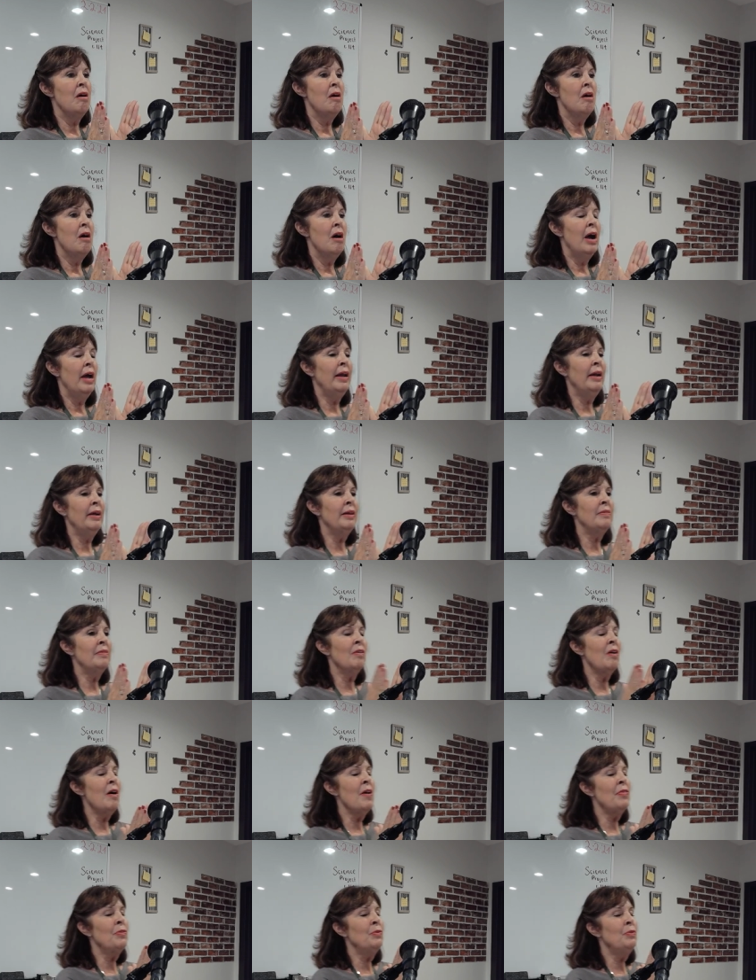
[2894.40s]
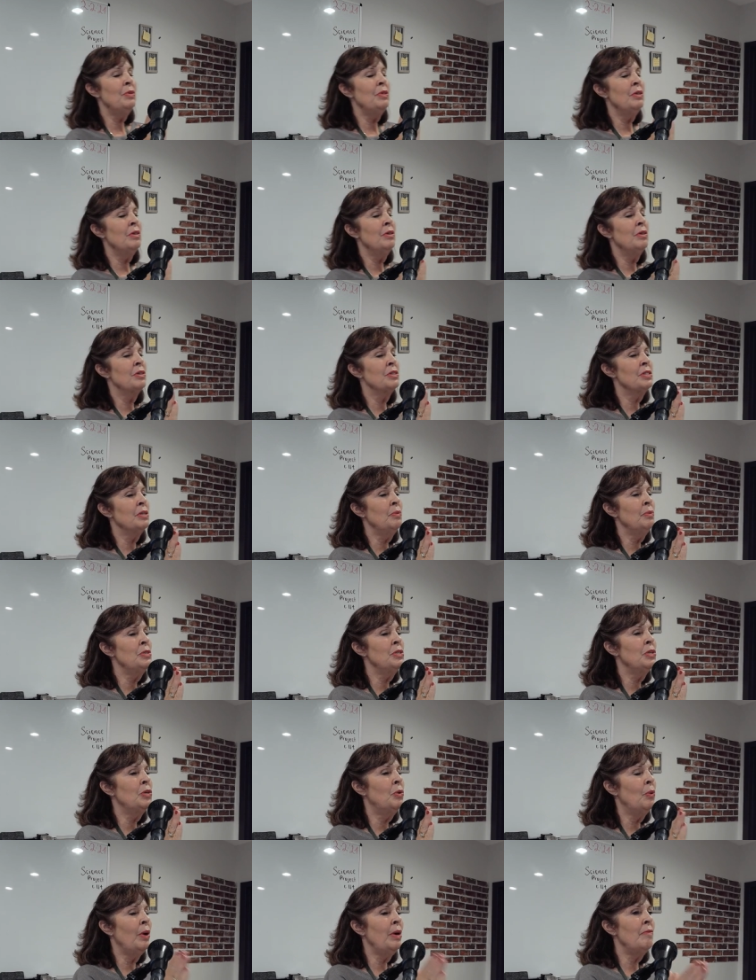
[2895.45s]
And I thought through the years it was a
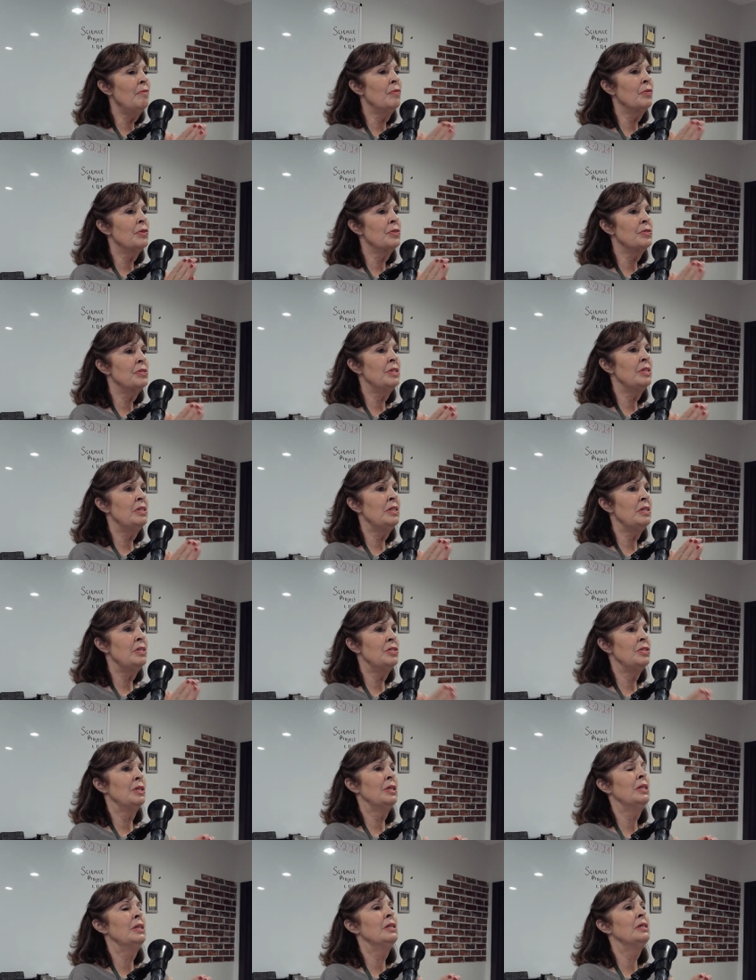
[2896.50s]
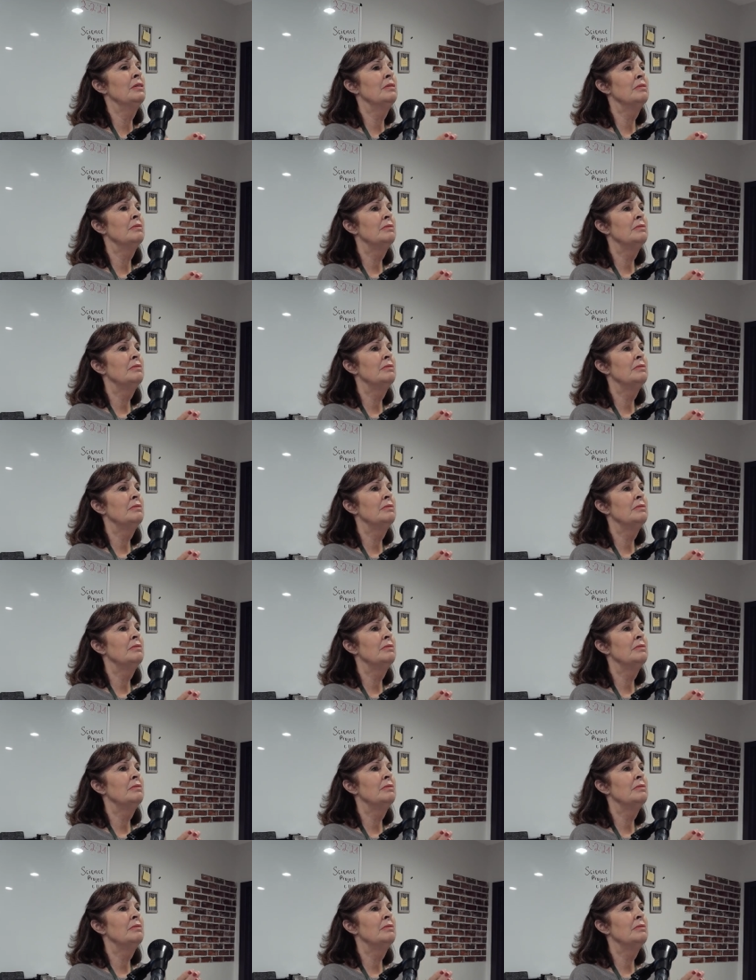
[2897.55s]
great verse to teach a kid.